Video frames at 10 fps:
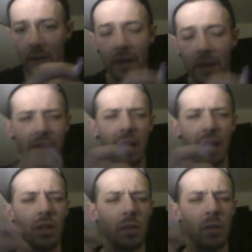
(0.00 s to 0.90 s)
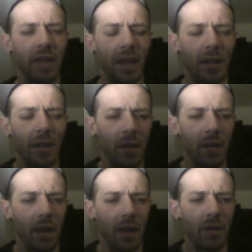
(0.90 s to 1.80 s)
Because I know there was that
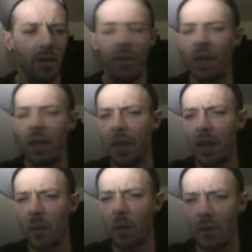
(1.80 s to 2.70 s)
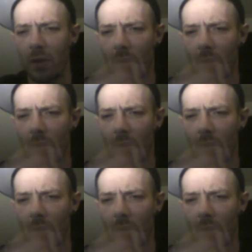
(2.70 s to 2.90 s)
VidMe or whatever.